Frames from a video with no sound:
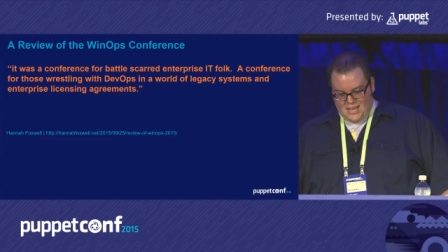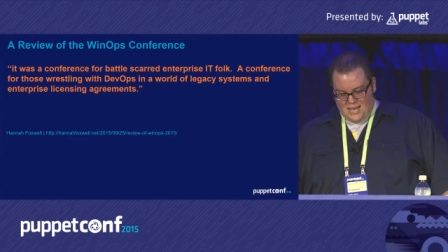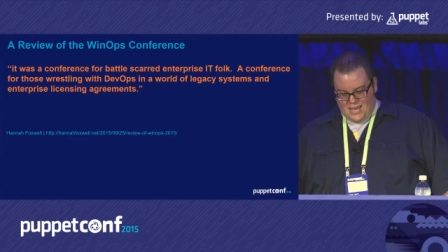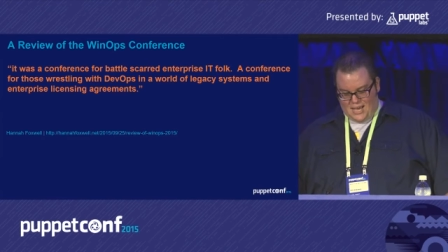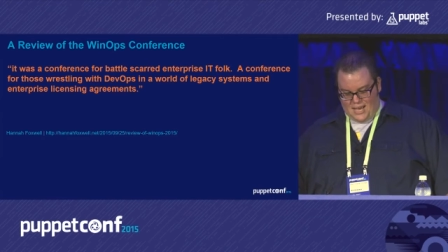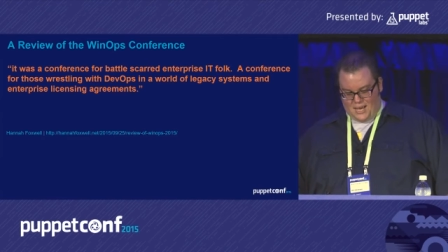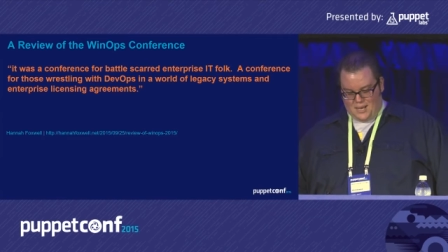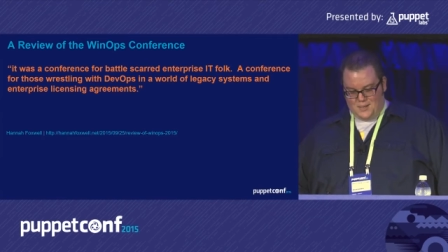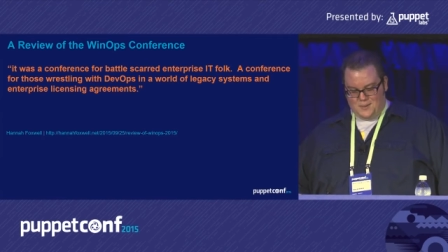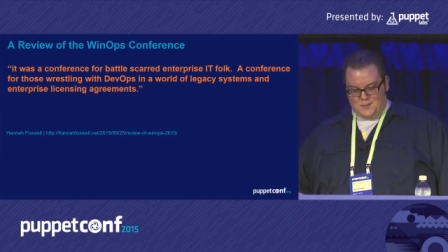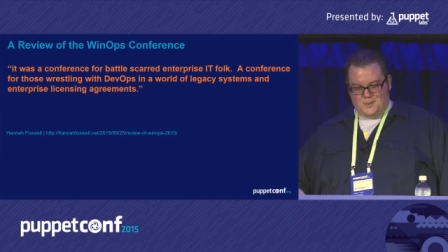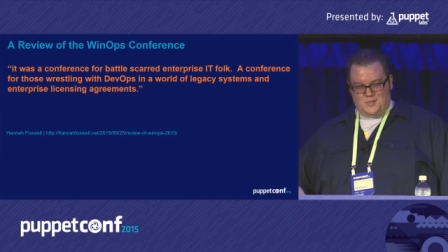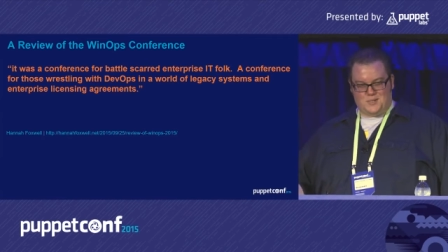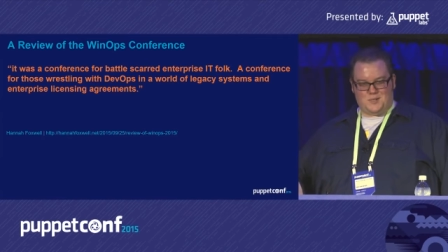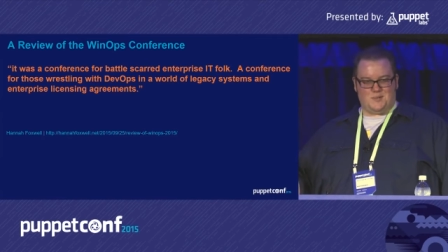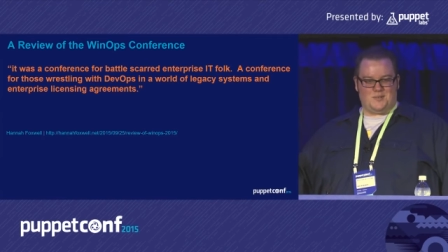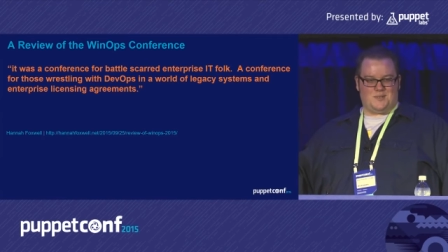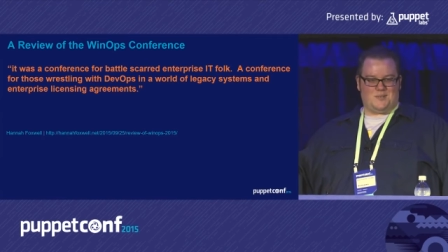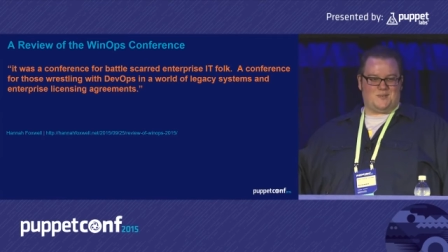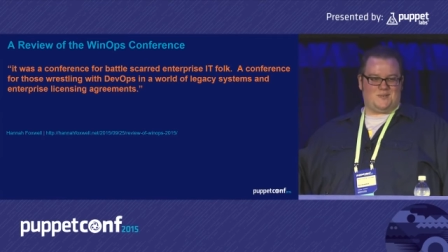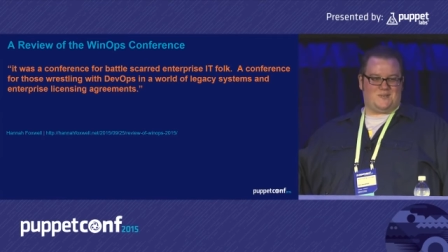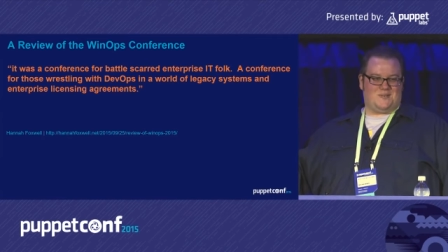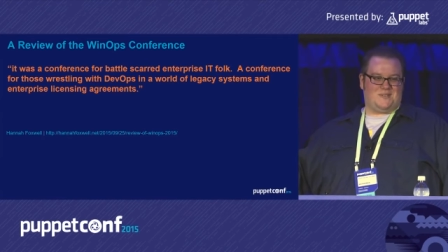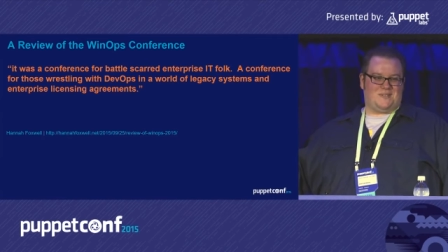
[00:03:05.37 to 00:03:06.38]
uh, which
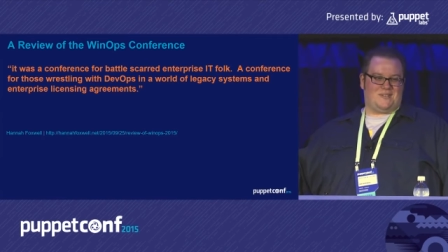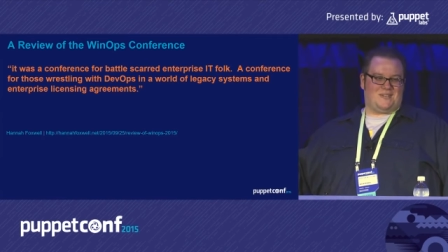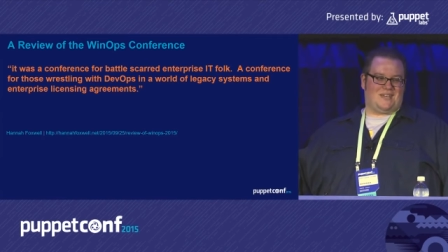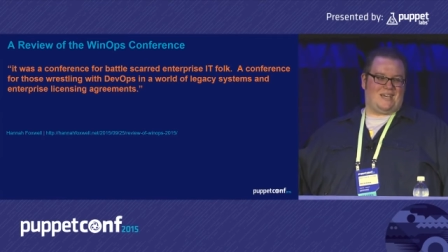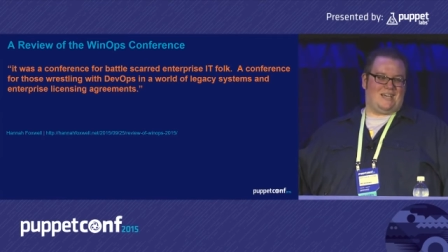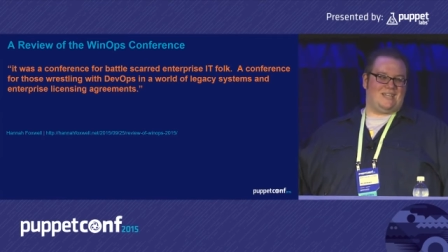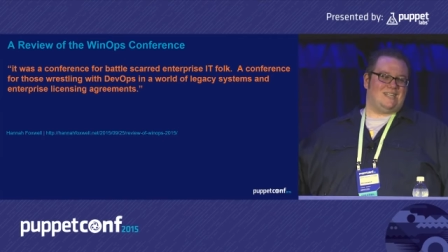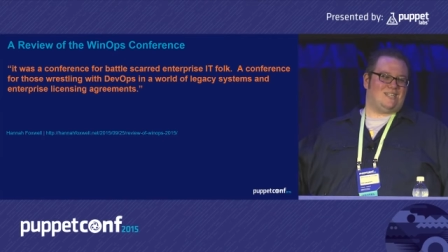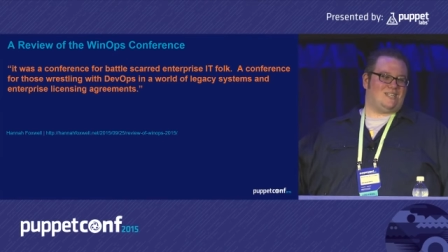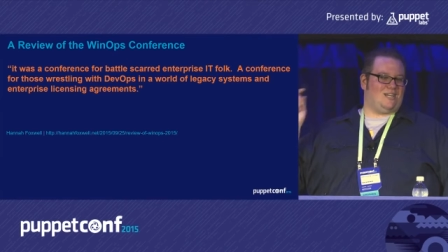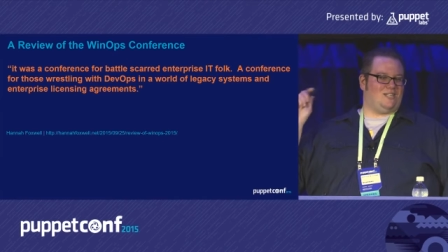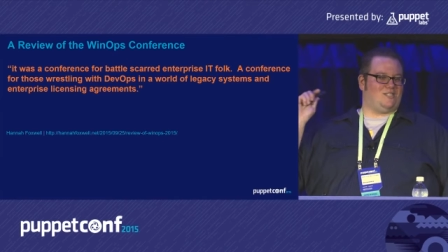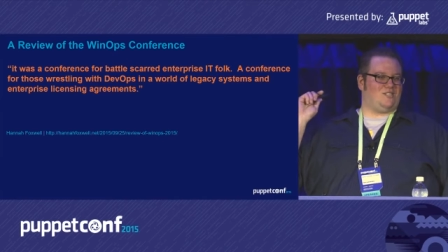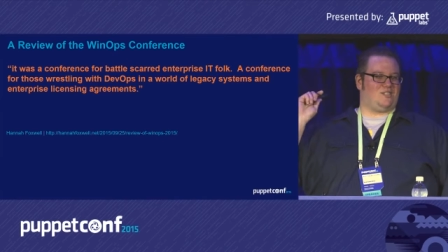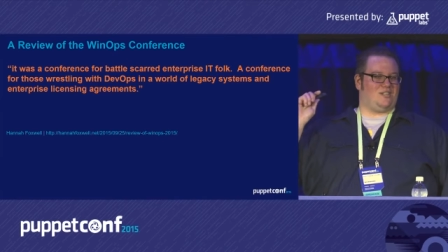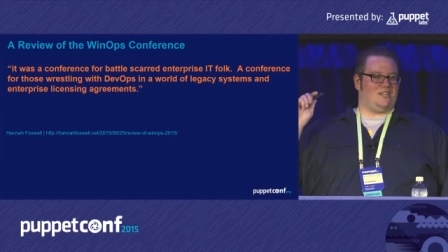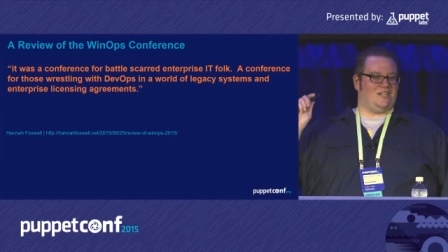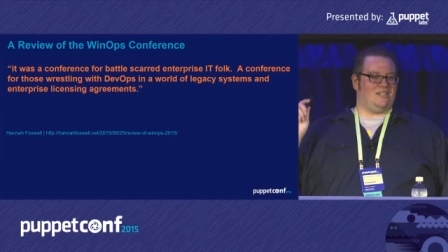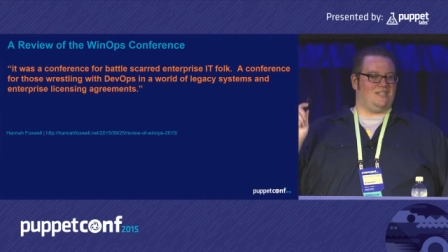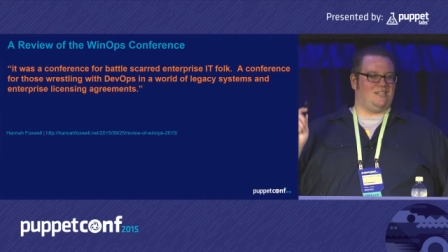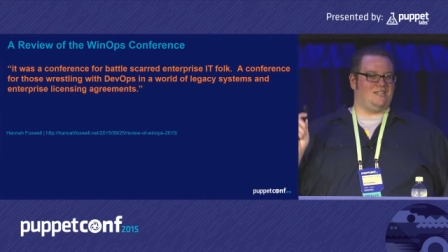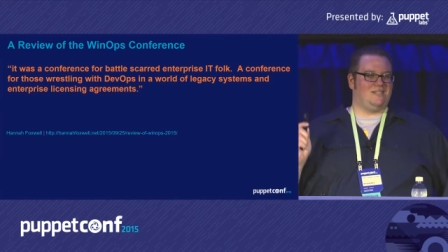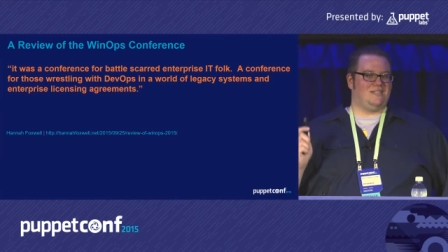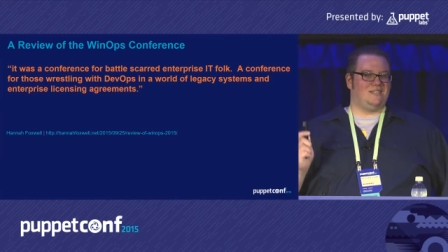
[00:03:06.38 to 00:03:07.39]
was kind of touched
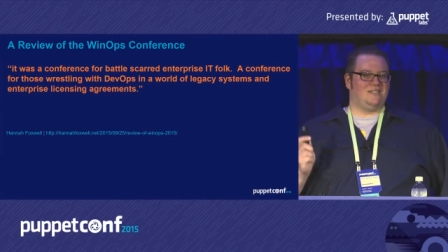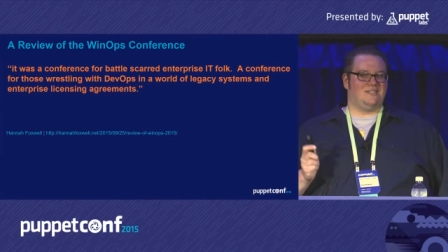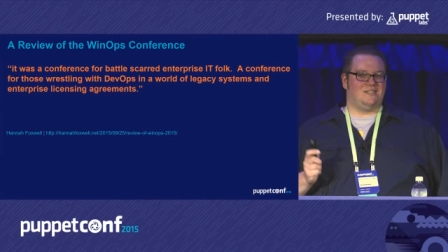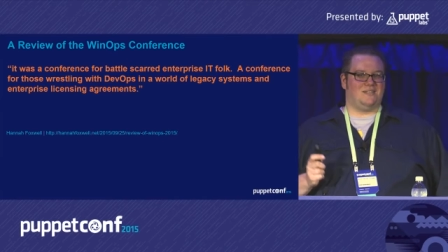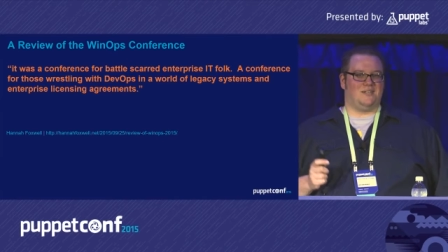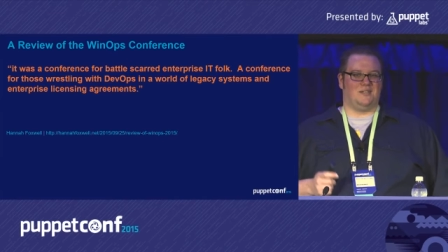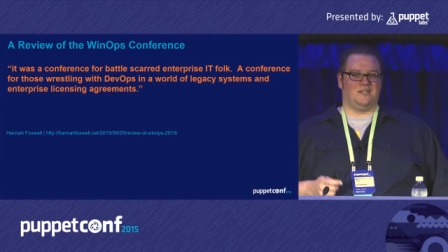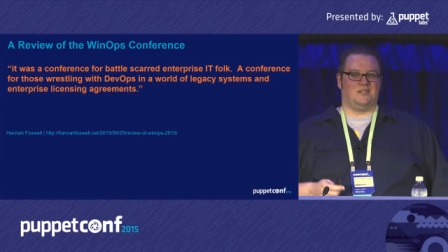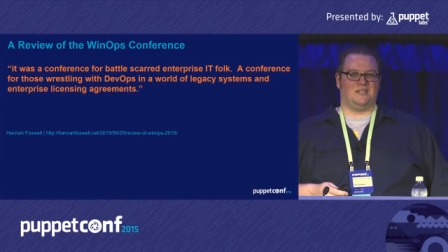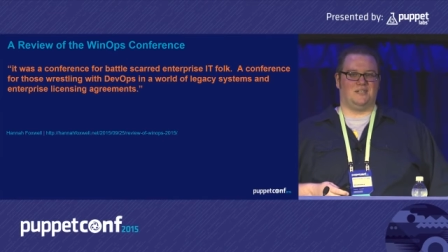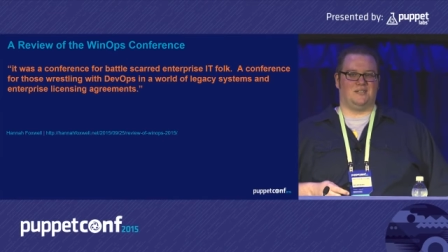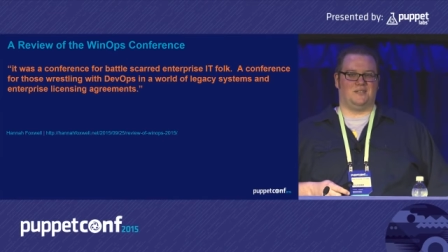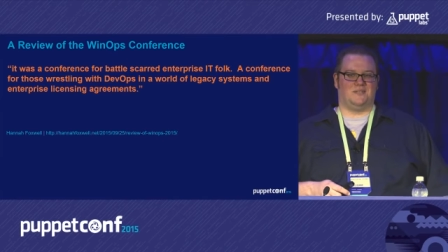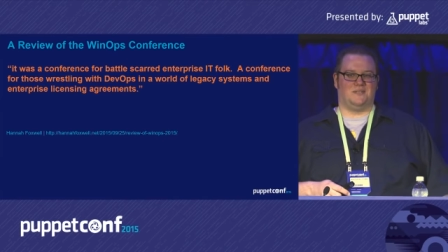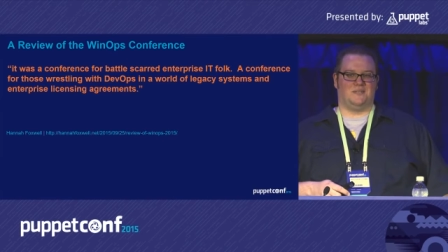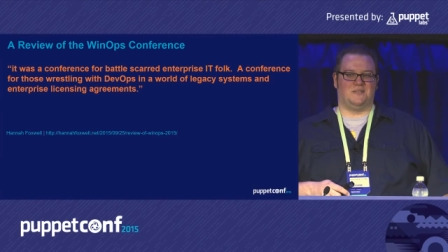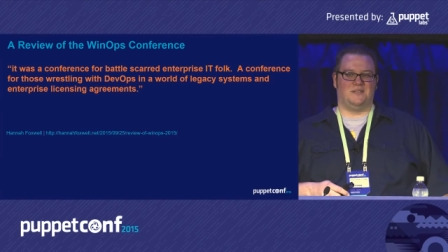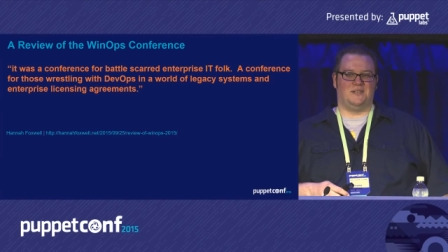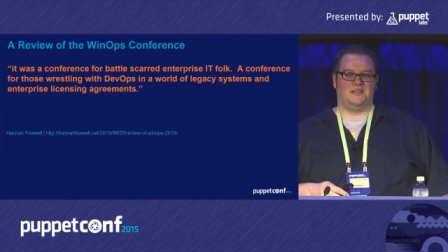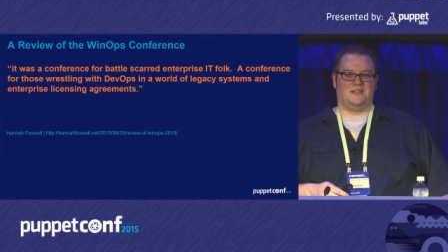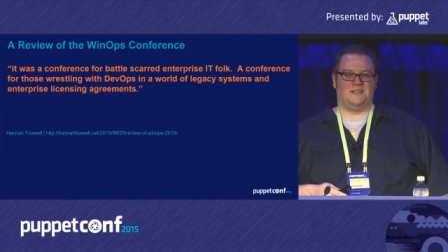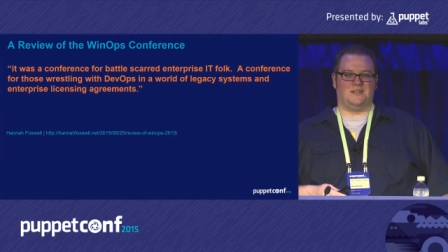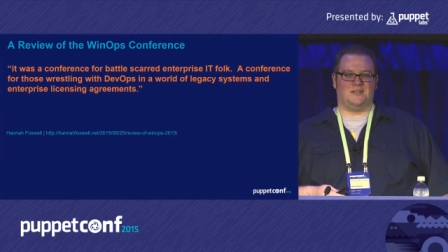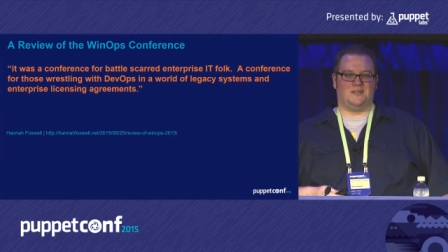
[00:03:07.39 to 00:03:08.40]
on a
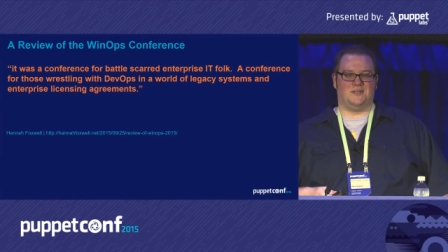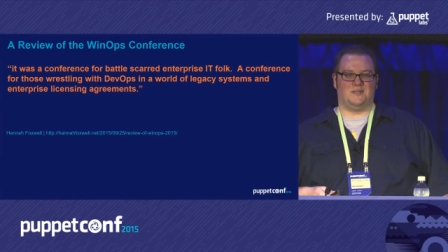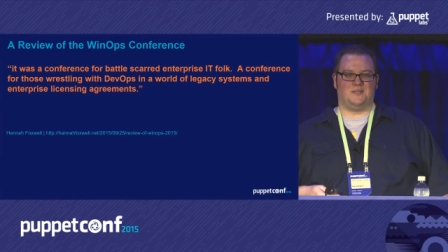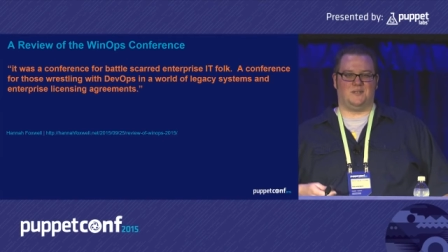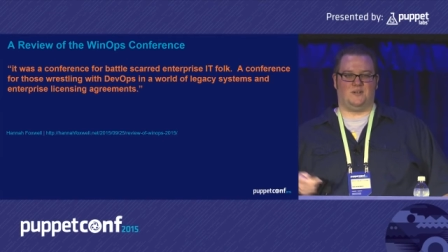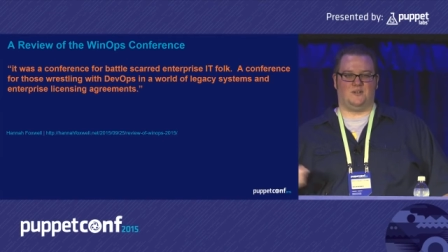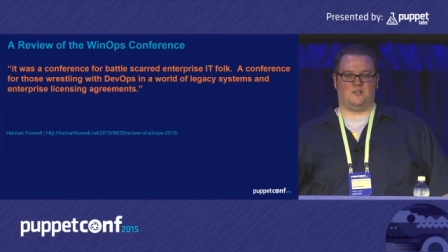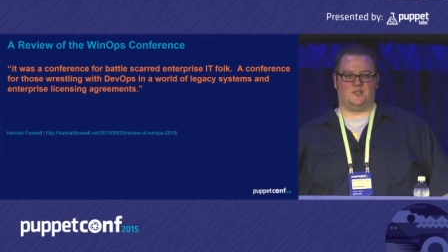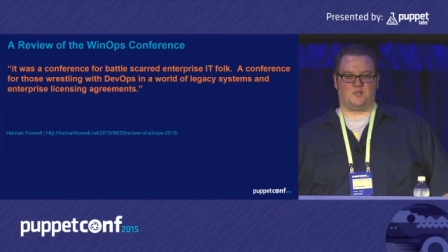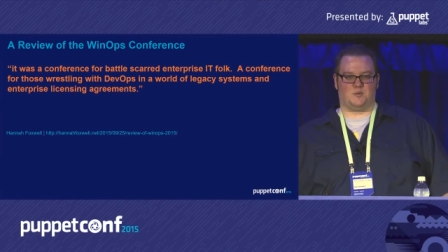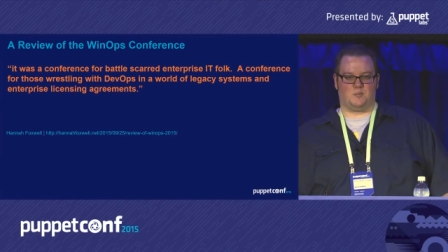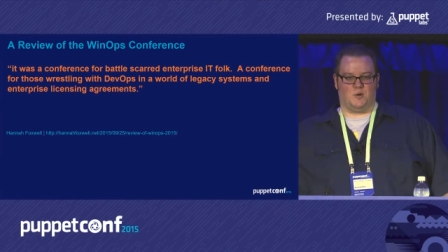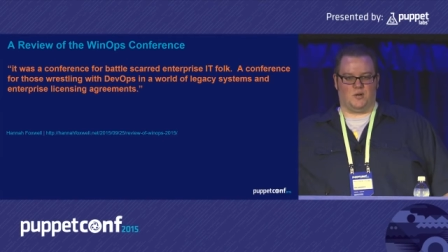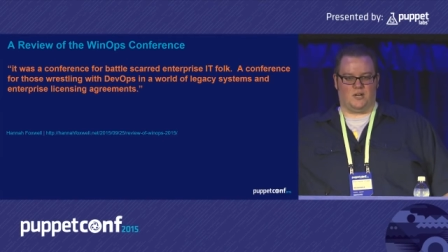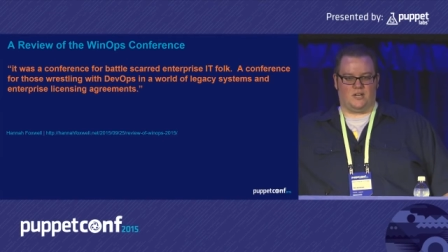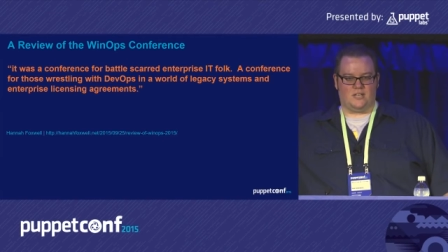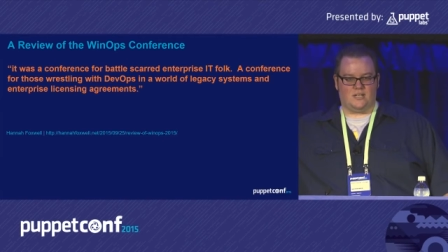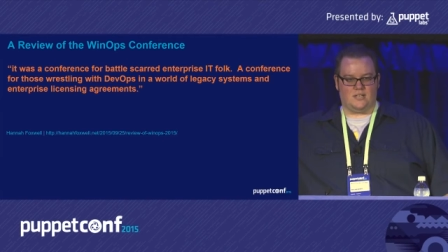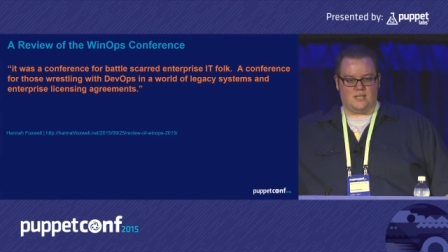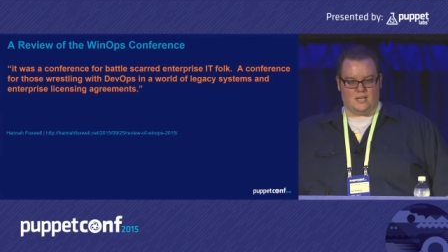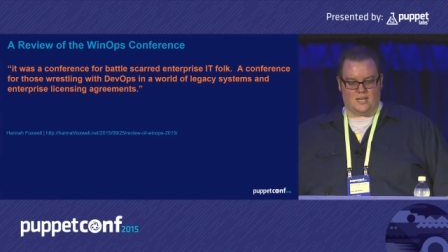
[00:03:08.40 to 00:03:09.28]
little earlier this morning.